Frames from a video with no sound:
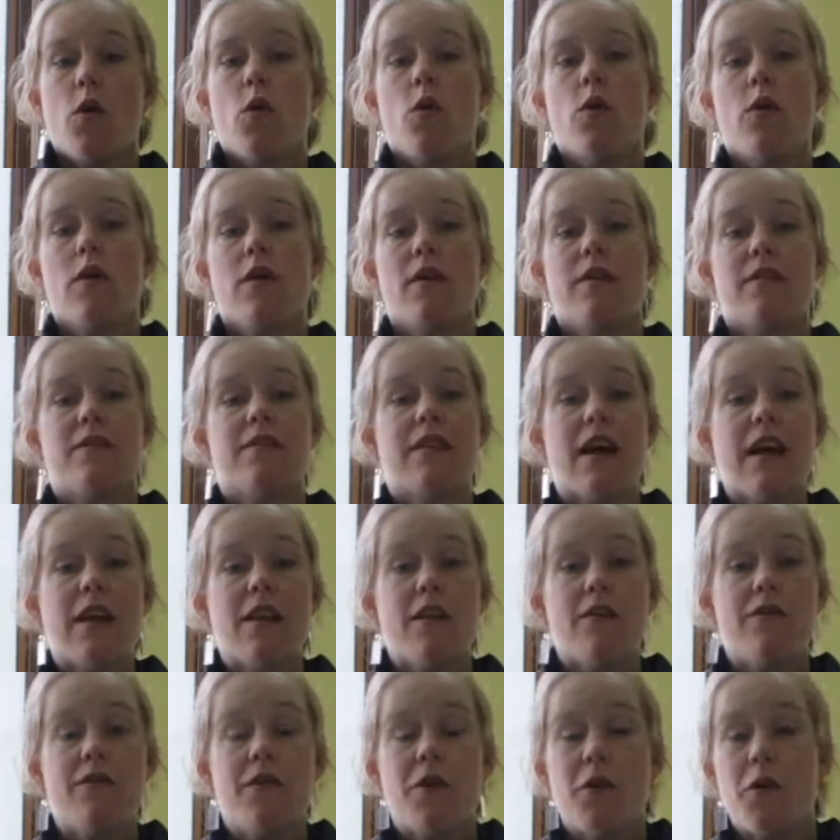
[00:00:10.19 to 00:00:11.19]
or a
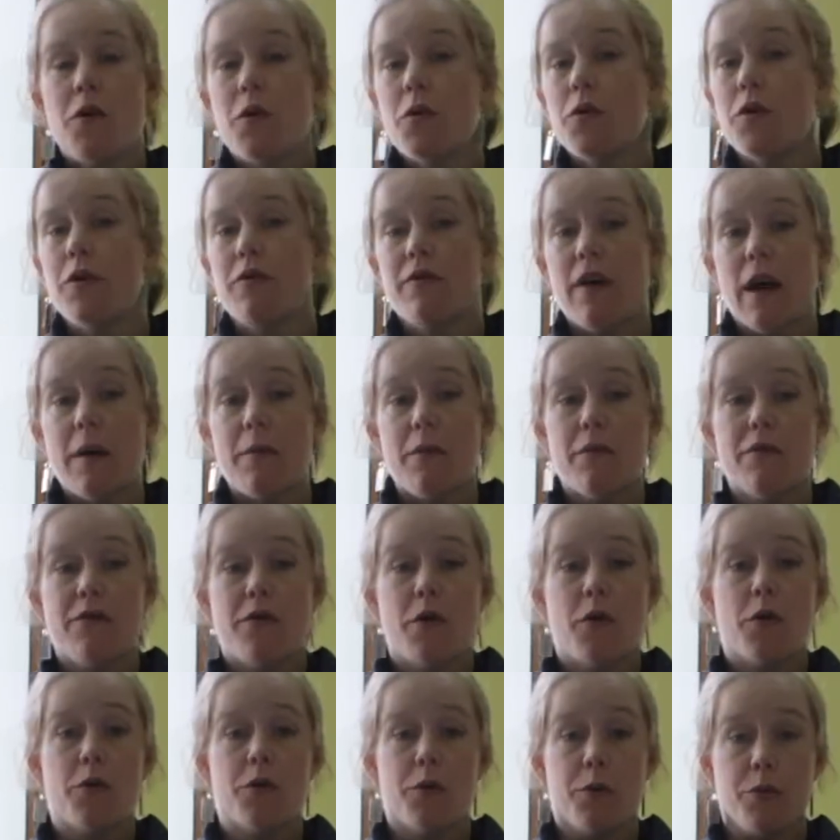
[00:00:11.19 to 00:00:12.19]
xylophone, a
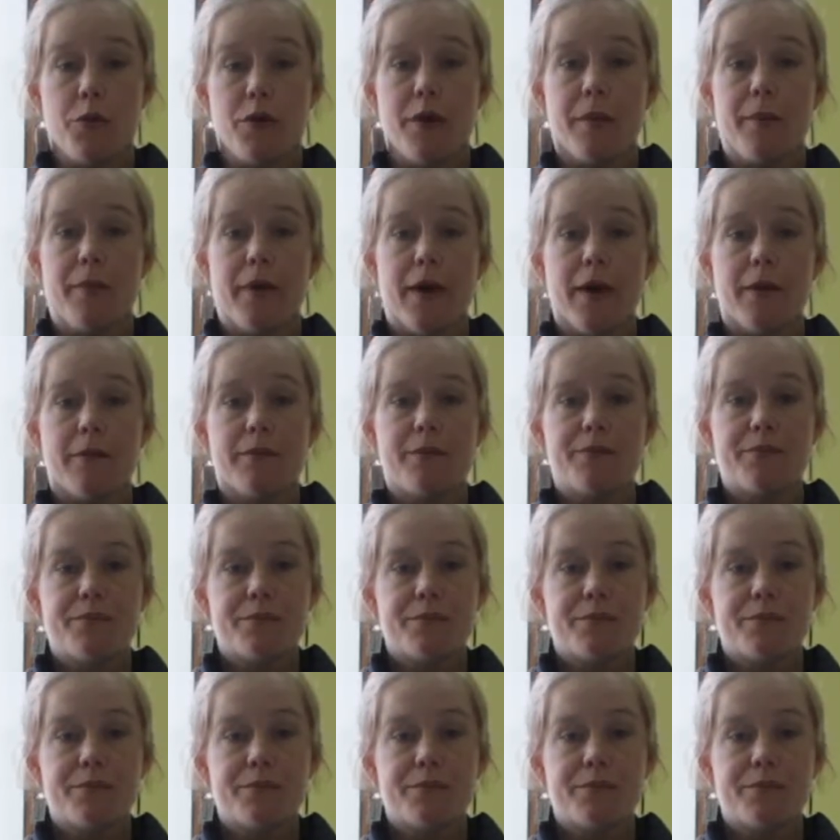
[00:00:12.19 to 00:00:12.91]
vibraphone, or marimba.